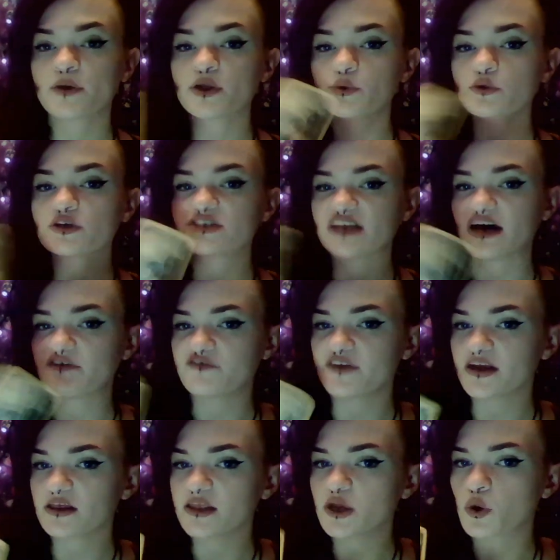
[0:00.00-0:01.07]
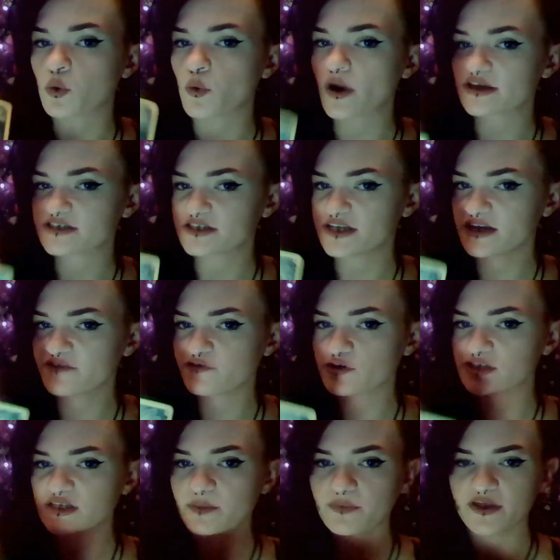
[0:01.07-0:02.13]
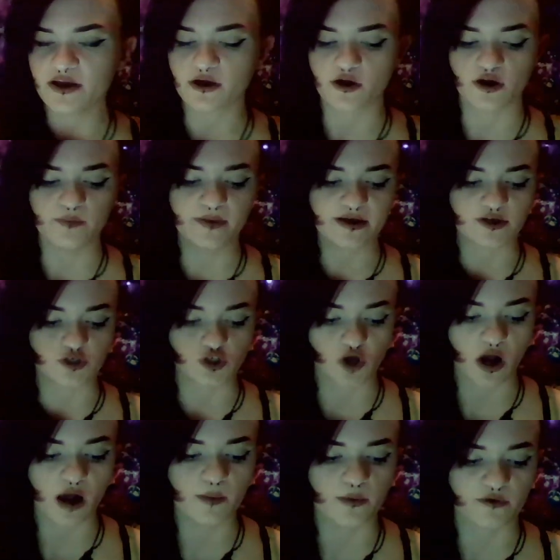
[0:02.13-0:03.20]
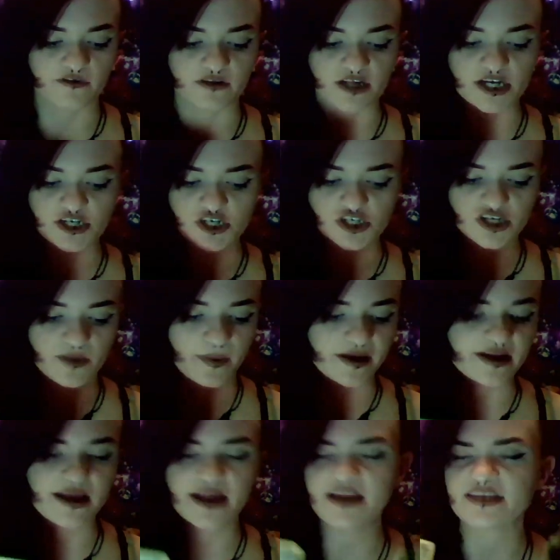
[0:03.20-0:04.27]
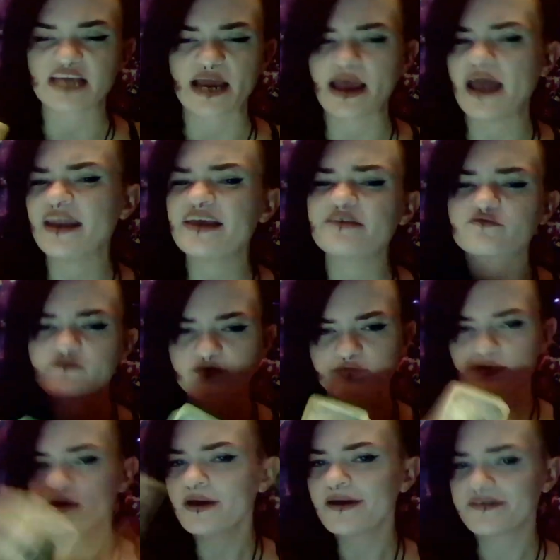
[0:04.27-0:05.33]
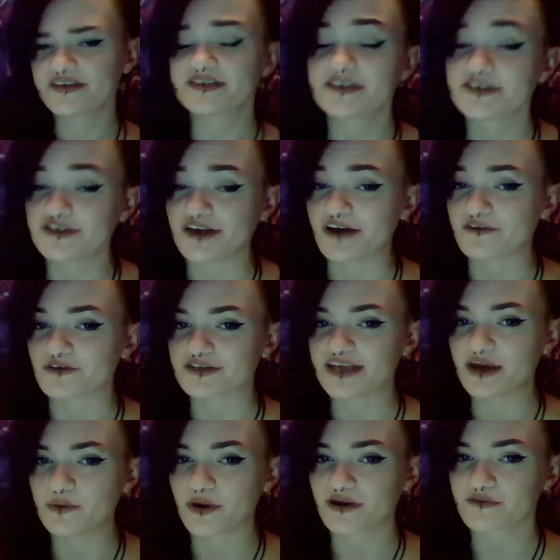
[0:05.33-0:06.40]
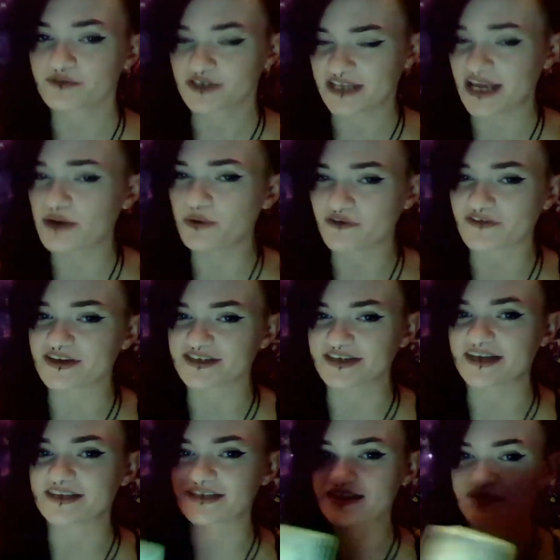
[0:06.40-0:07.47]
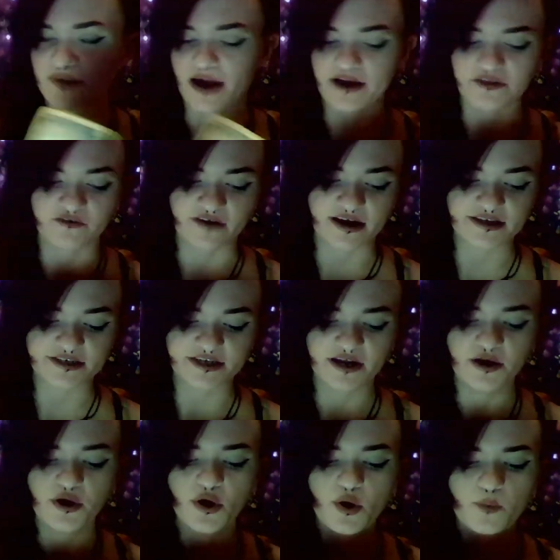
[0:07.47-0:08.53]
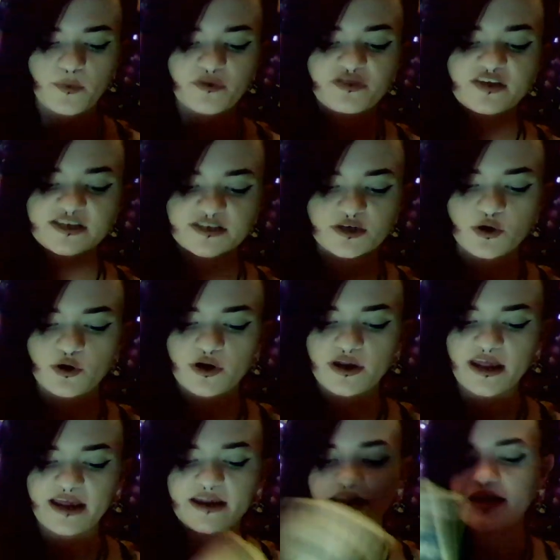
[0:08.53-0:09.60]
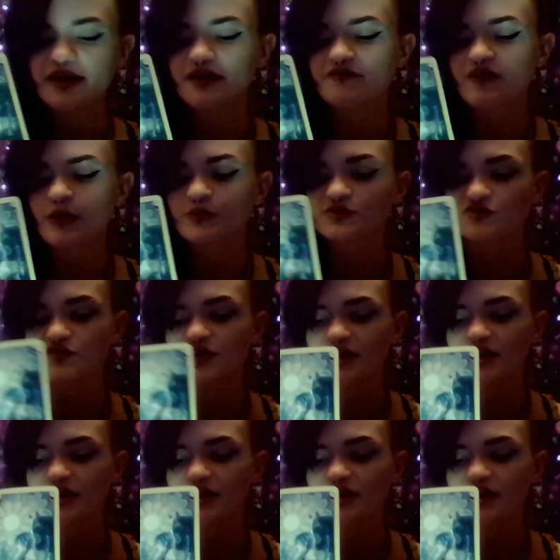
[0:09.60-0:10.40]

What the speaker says: but you are definitely questing for something. It could be a job or a relationship, any this is general. Take what resonates and leave behind the rest. But this could, if I was